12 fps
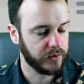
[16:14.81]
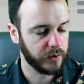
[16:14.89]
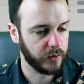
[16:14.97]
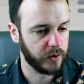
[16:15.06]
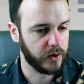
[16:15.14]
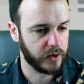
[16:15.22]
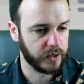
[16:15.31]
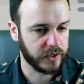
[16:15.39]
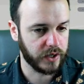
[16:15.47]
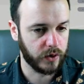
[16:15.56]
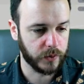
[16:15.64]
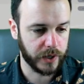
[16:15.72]
if you were an
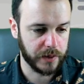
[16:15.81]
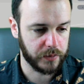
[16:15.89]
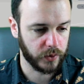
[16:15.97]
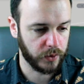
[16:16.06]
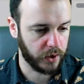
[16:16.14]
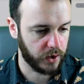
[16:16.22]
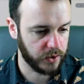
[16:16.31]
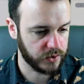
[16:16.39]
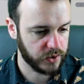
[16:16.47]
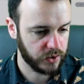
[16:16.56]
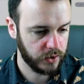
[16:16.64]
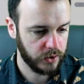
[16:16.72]
Norwich goalkeeper or
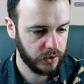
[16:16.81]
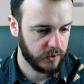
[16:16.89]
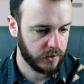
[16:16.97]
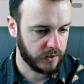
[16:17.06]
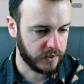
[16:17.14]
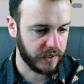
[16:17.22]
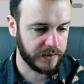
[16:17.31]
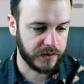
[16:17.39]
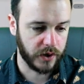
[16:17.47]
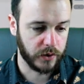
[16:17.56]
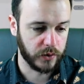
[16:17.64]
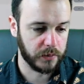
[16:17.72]
coach. And
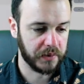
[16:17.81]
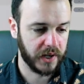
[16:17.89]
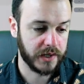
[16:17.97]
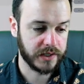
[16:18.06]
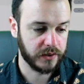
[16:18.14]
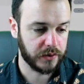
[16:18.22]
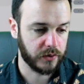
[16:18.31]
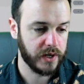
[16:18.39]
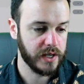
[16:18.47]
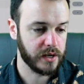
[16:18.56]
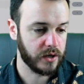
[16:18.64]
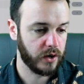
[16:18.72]
sees us go to a
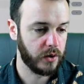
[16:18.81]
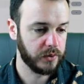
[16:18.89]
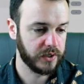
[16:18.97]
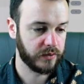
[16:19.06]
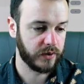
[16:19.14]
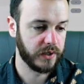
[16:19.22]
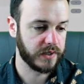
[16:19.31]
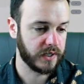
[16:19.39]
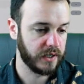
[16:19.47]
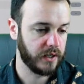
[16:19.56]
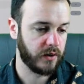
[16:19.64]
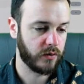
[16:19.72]
+3 goal
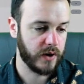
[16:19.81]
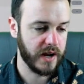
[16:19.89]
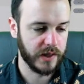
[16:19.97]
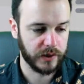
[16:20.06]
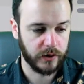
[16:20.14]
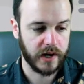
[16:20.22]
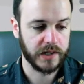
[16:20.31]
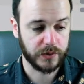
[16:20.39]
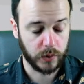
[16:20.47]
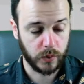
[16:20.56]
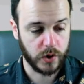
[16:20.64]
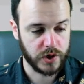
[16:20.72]
difference around the
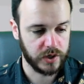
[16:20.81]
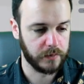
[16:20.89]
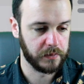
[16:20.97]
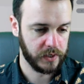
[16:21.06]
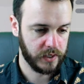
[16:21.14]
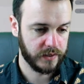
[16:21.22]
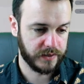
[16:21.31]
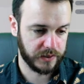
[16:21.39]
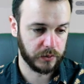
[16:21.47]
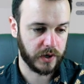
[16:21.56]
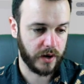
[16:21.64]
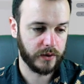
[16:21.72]
grounds. Horsham
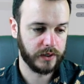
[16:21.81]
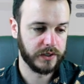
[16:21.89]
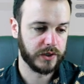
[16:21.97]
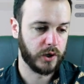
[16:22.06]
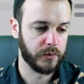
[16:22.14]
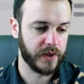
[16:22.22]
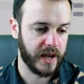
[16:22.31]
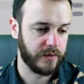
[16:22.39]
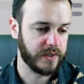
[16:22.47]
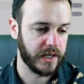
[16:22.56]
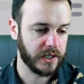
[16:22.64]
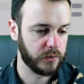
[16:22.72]
still currently in top. They
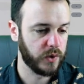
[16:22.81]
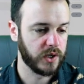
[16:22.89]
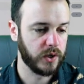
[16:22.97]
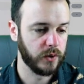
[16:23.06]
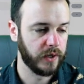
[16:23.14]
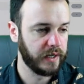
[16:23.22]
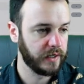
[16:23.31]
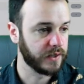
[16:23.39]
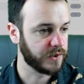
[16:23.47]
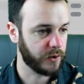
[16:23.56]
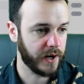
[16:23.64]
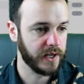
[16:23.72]
have taken a 1-goal lead
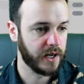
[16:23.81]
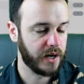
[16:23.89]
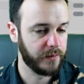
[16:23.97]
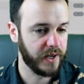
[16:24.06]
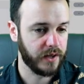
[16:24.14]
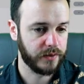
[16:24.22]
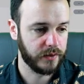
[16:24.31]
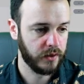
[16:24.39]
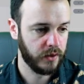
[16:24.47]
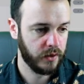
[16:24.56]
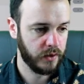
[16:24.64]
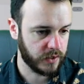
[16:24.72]
against Great Yarmouth.
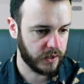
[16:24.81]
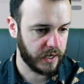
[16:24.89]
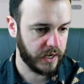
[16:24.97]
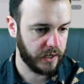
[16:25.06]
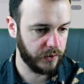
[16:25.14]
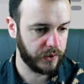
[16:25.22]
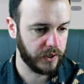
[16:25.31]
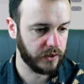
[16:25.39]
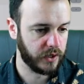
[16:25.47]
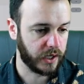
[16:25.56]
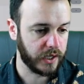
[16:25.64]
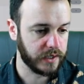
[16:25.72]
So they are
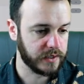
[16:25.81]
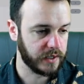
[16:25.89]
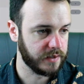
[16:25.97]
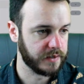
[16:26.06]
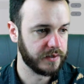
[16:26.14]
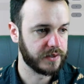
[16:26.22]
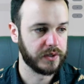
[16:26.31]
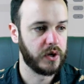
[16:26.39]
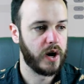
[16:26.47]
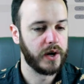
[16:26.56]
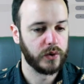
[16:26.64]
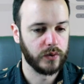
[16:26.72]
looking like a decent
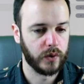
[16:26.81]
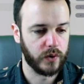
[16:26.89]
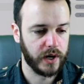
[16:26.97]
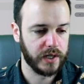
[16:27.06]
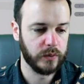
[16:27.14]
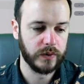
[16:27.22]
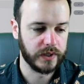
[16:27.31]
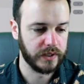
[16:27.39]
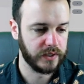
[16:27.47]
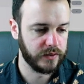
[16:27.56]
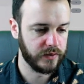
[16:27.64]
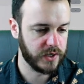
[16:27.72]
side already
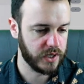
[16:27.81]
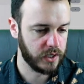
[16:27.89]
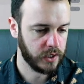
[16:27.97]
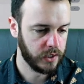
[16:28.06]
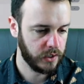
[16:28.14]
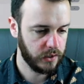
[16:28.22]
within the division.